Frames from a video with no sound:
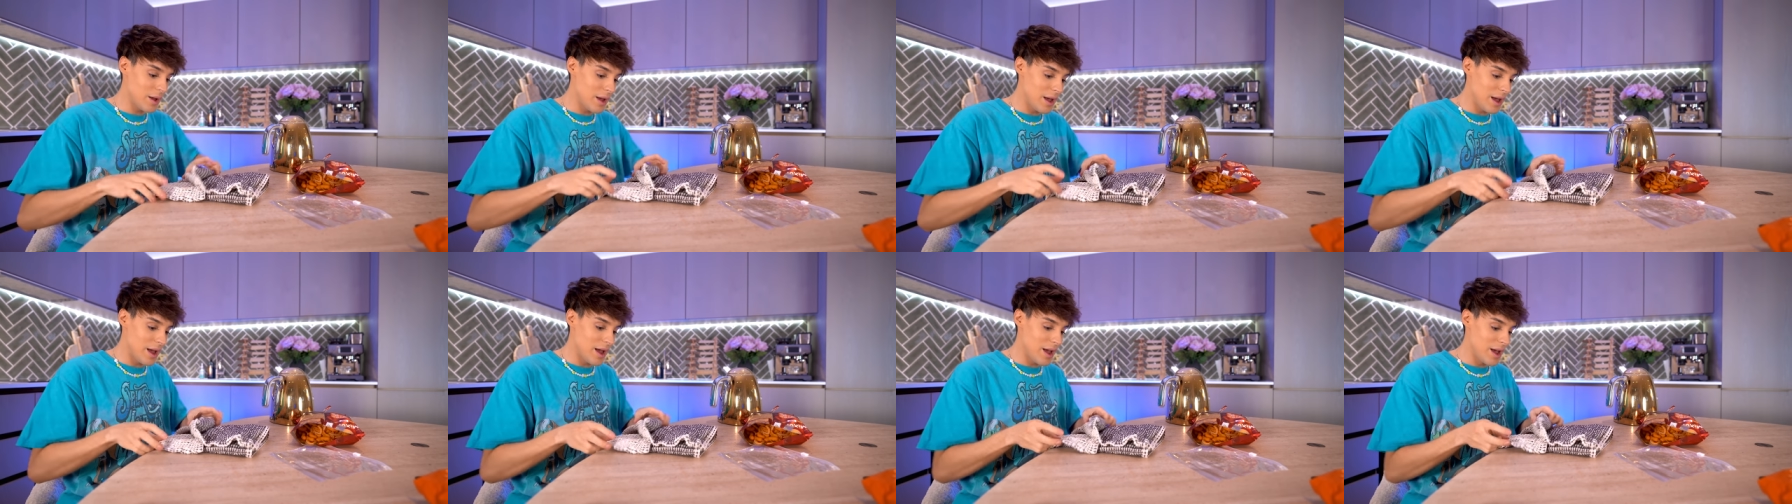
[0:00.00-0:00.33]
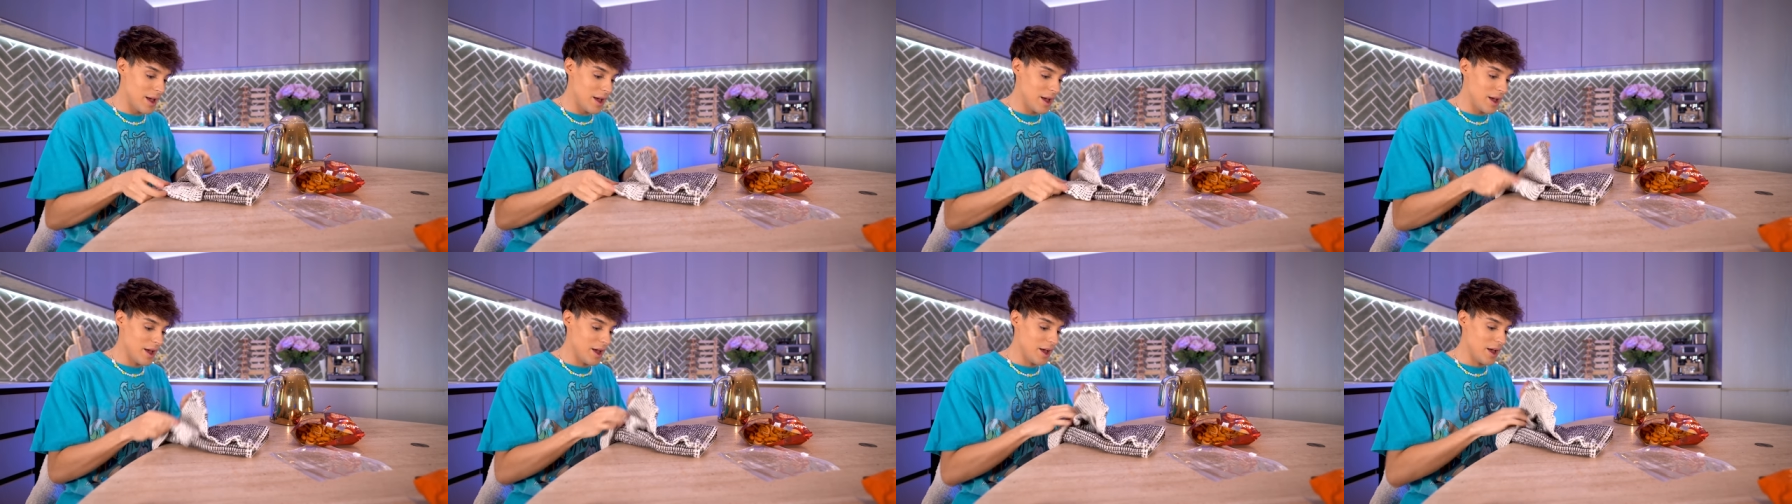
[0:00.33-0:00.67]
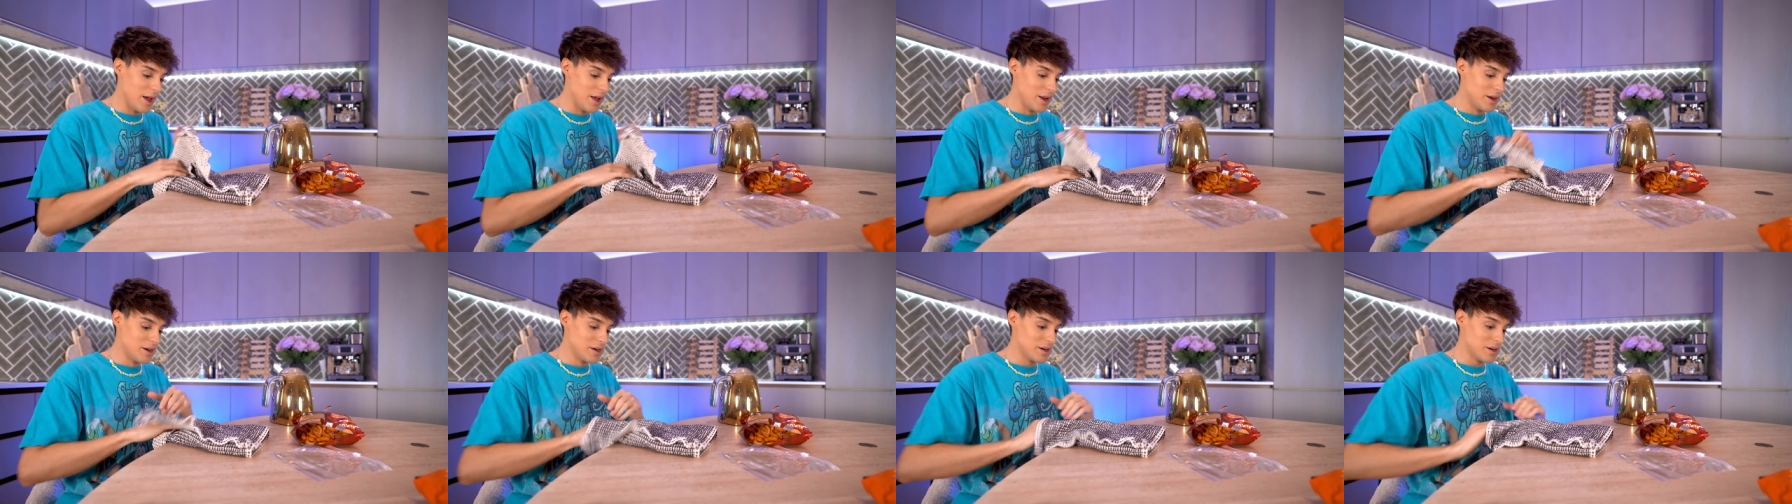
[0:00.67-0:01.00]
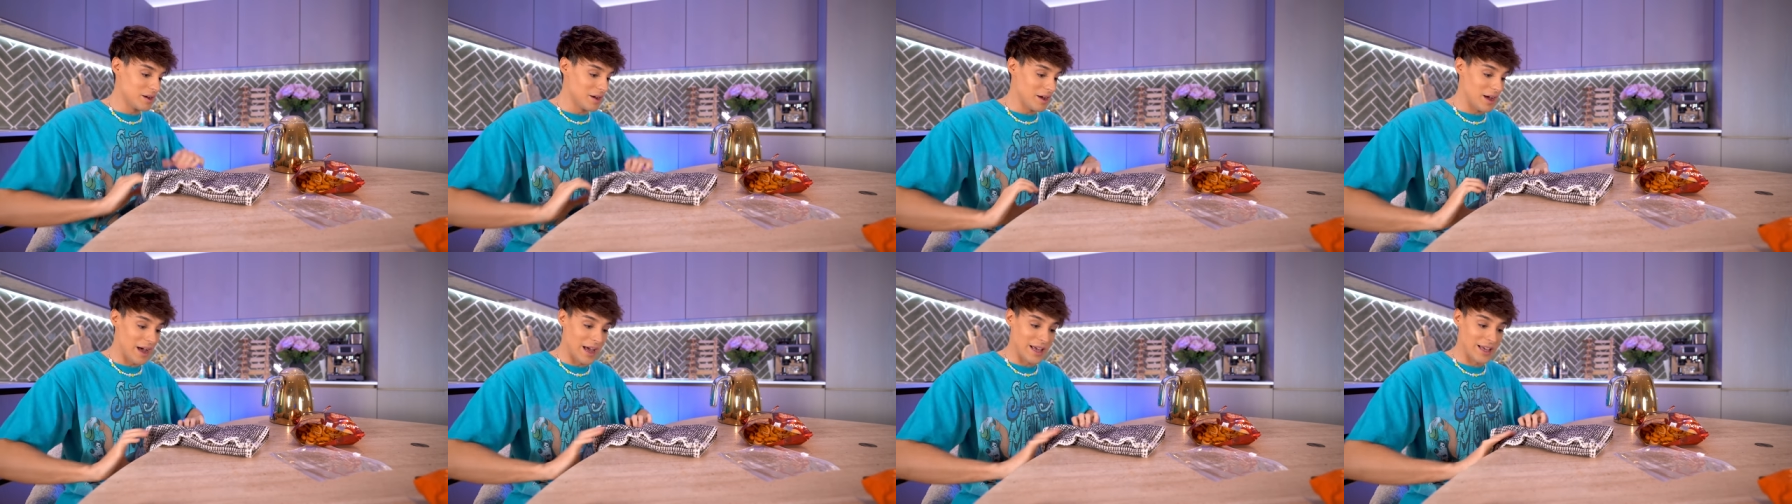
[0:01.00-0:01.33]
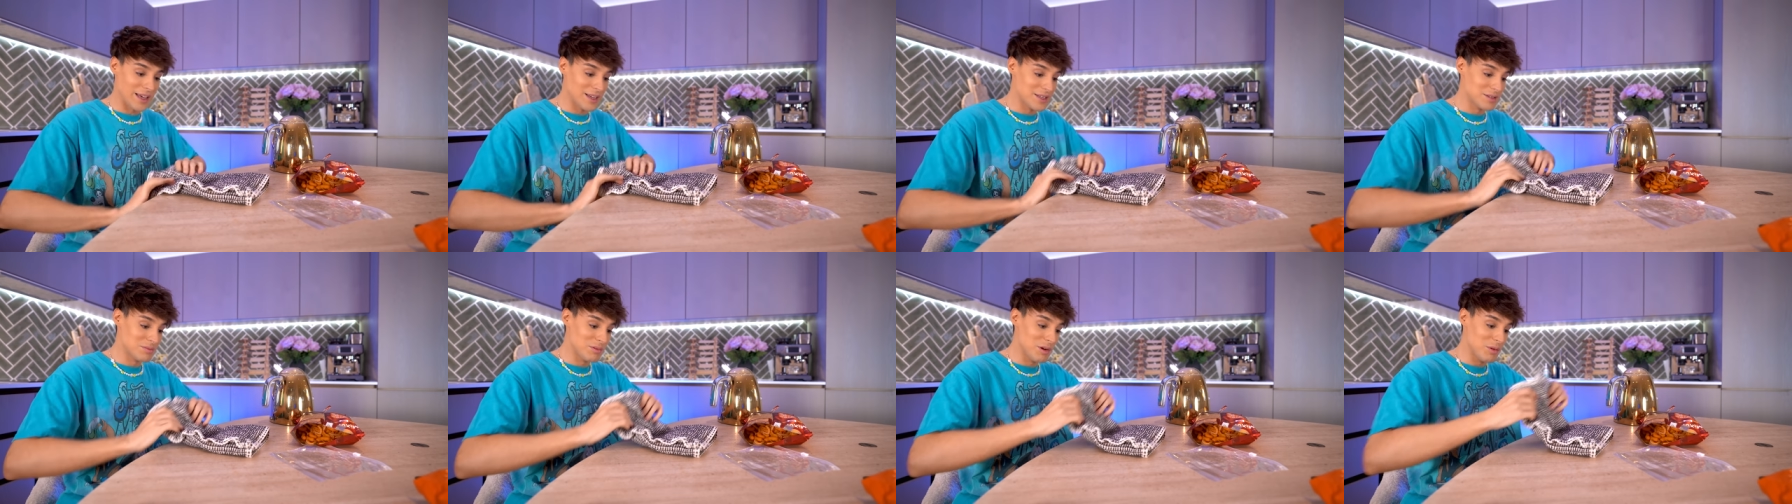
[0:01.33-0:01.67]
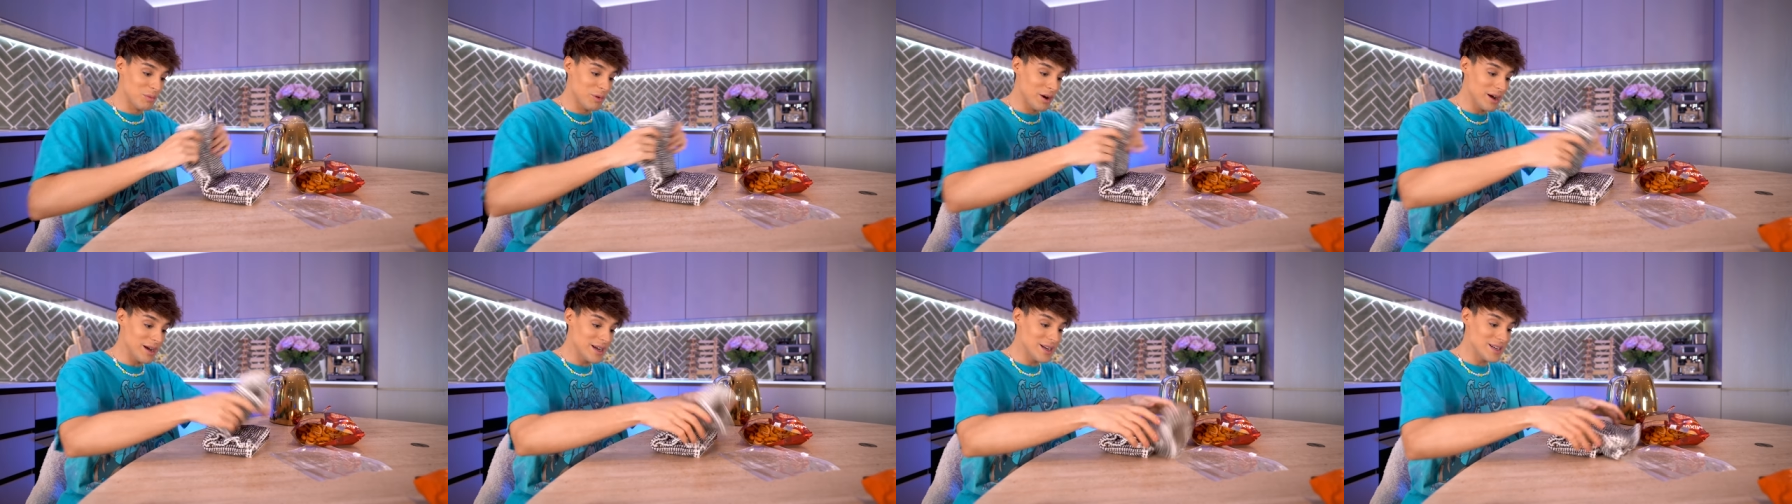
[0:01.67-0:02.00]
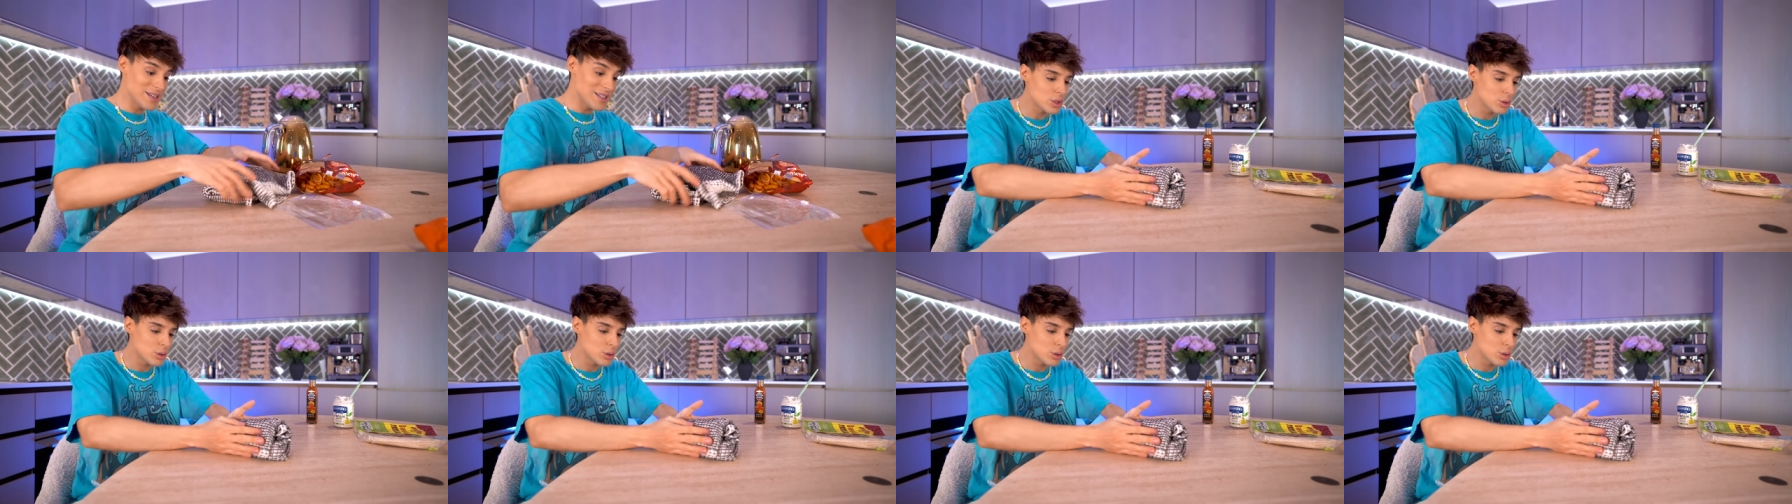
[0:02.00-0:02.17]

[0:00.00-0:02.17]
and I guess we wait.